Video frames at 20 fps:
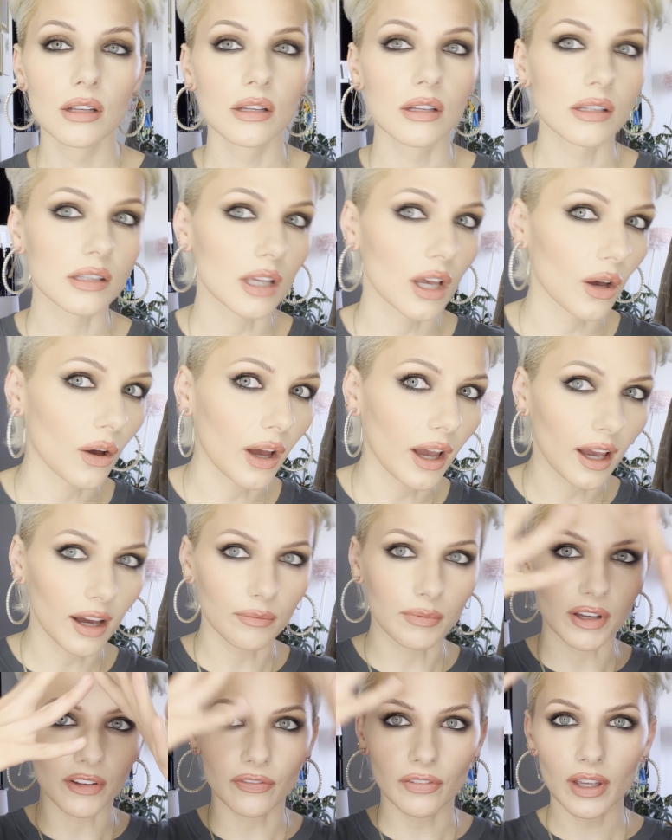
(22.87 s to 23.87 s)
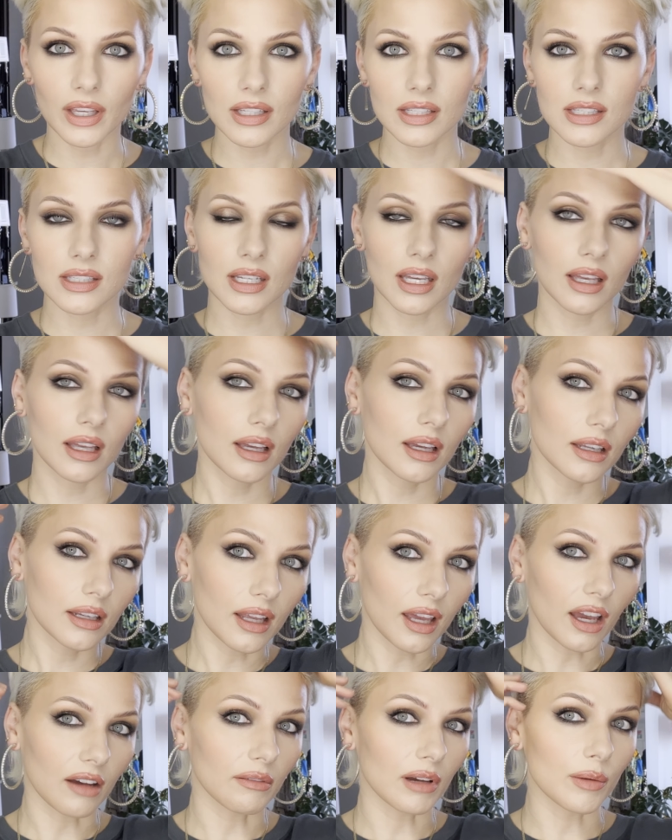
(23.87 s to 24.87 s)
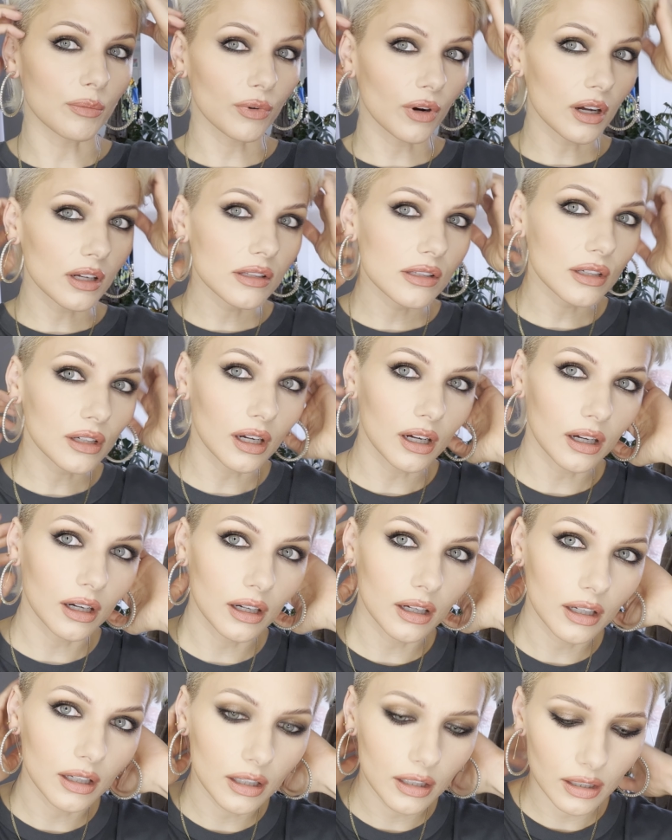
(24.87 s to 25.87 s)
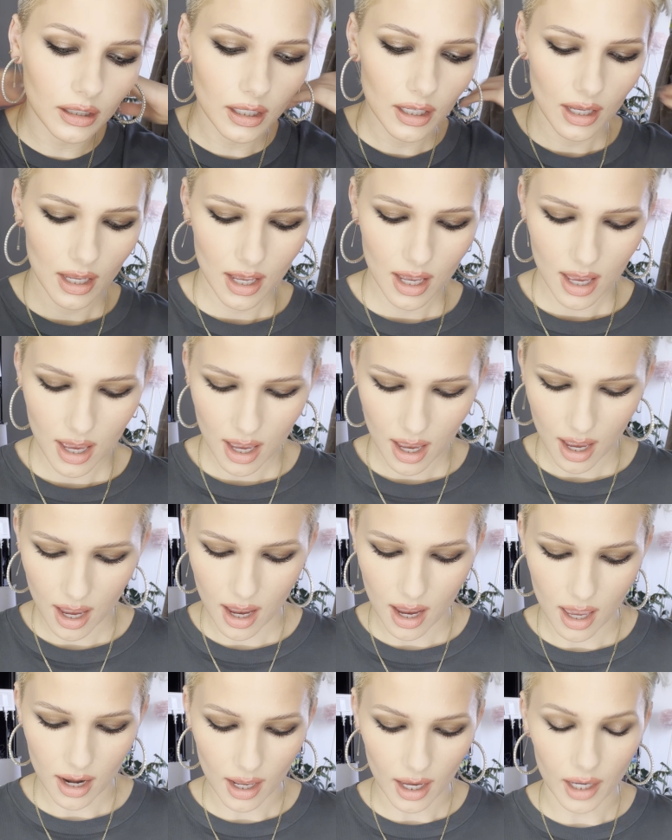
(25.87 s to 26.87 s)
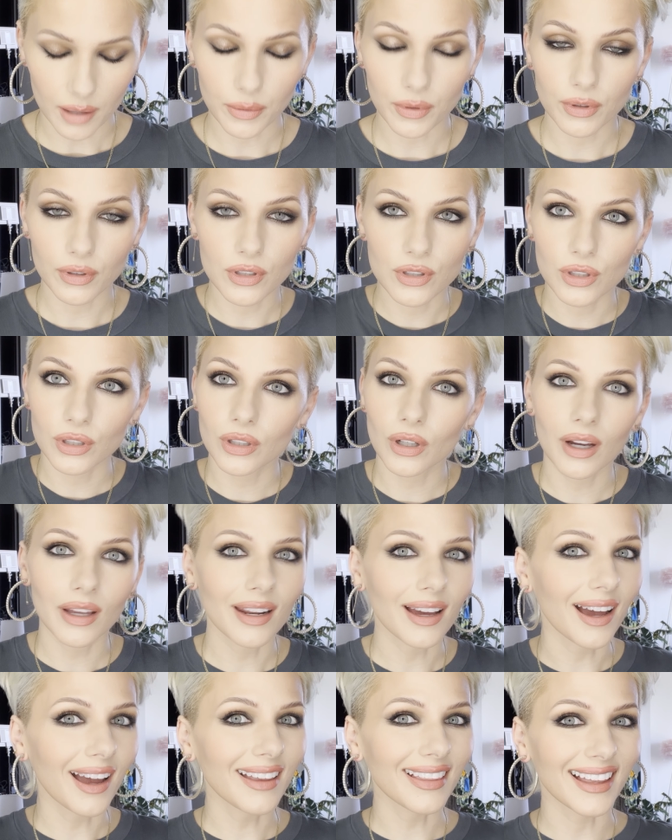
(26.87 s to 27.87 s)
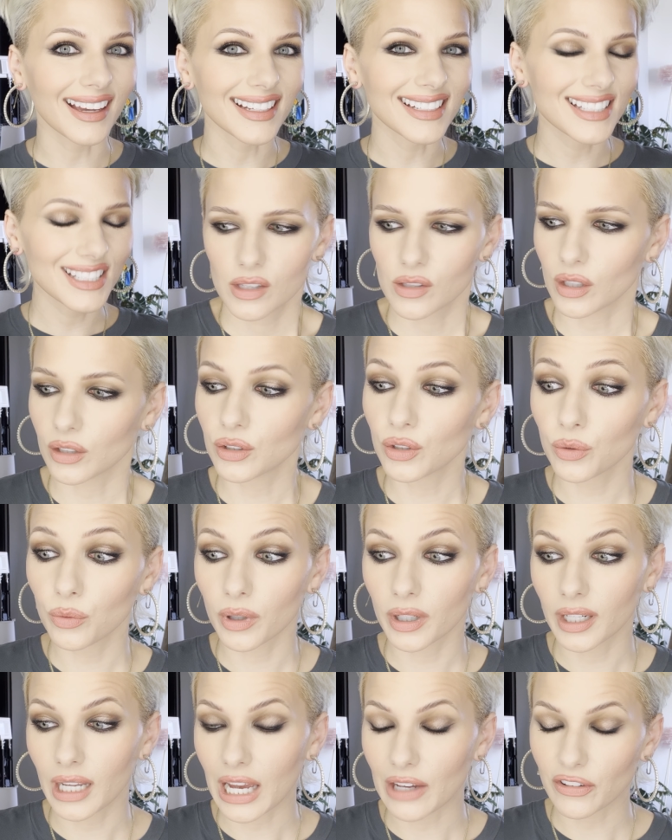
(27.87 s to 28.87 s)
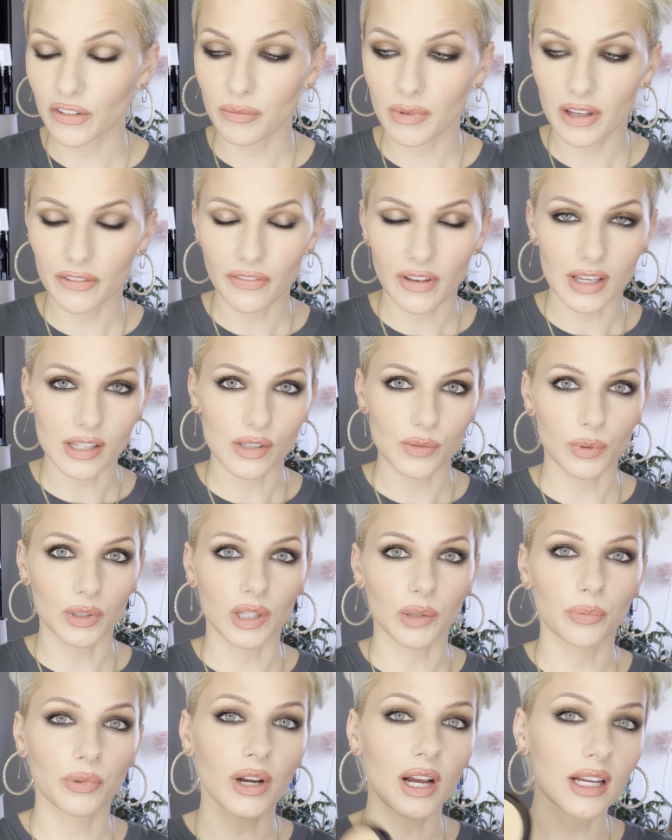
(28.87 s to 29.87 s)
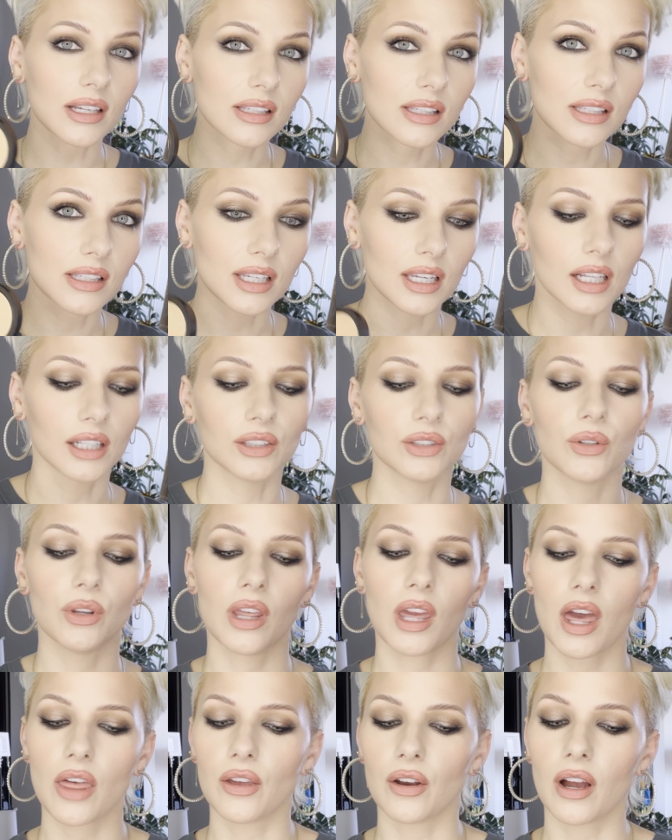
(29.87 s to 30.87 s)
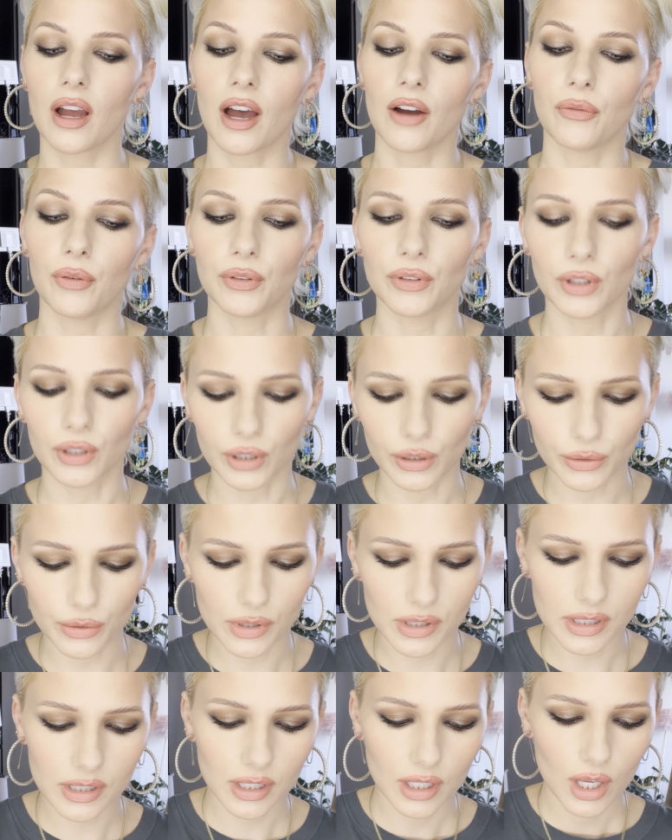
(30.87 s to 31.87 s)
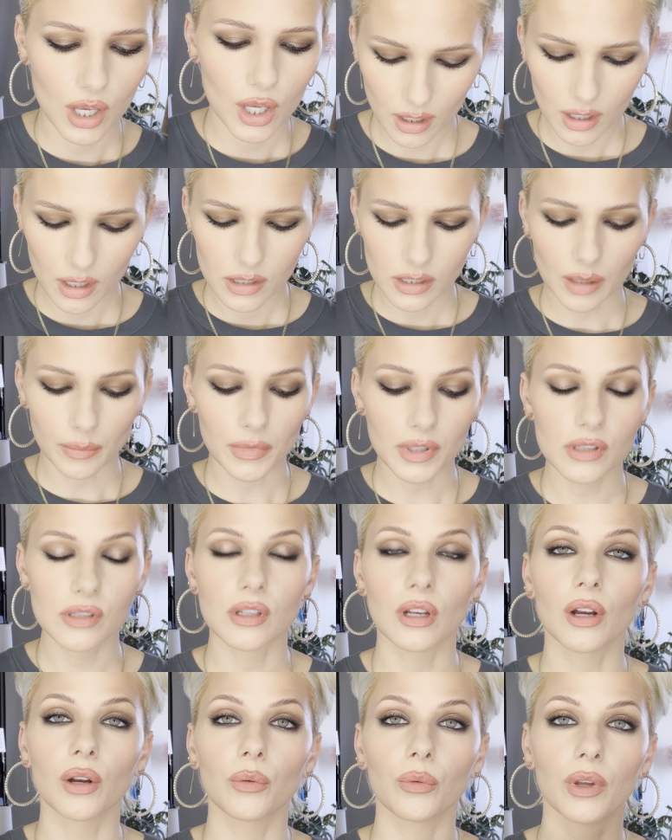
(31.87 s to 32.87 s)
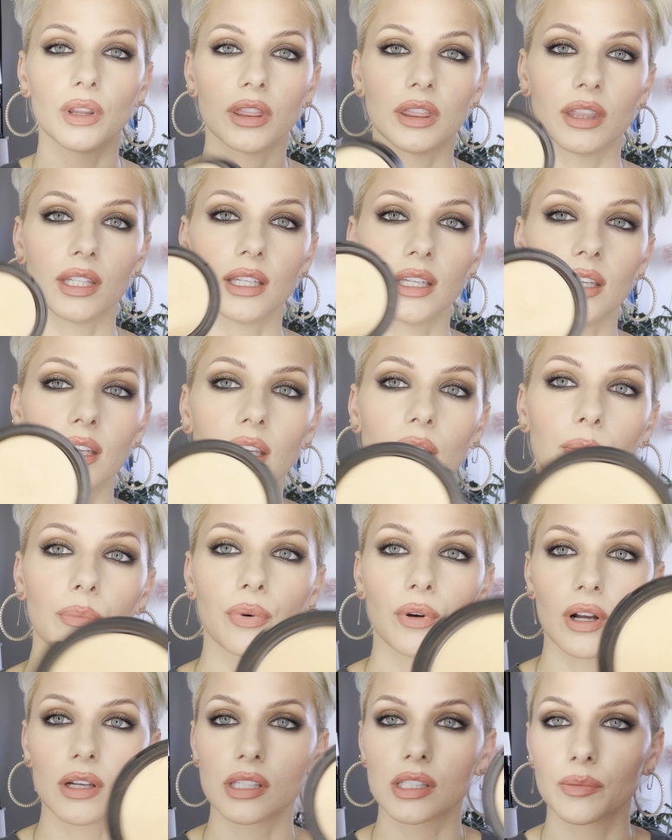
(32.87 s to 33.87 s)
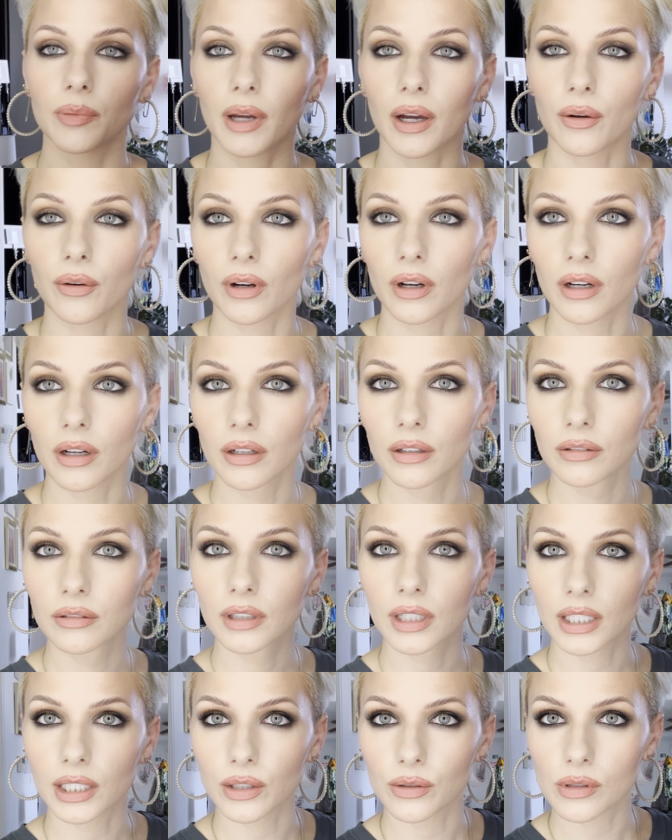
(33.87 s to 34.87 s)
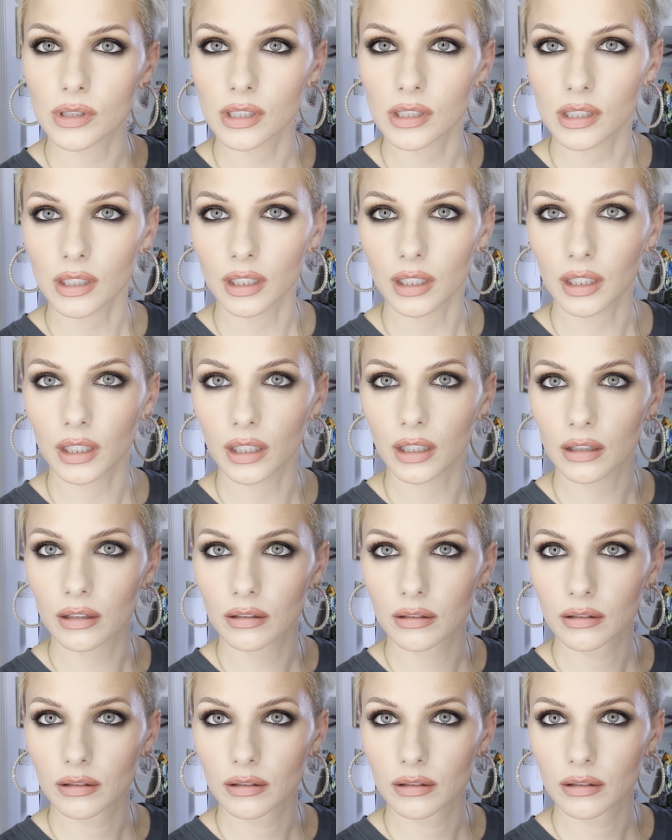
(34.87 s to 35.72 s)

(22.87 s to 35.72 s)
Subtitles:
So I have my face done, I have my bronzer on, and I'm going to show you how to highlight. So I'll do one half of my face with the pressed and I'll do the other half with the loose. So I'm going to start with the pressed powder. Can you see?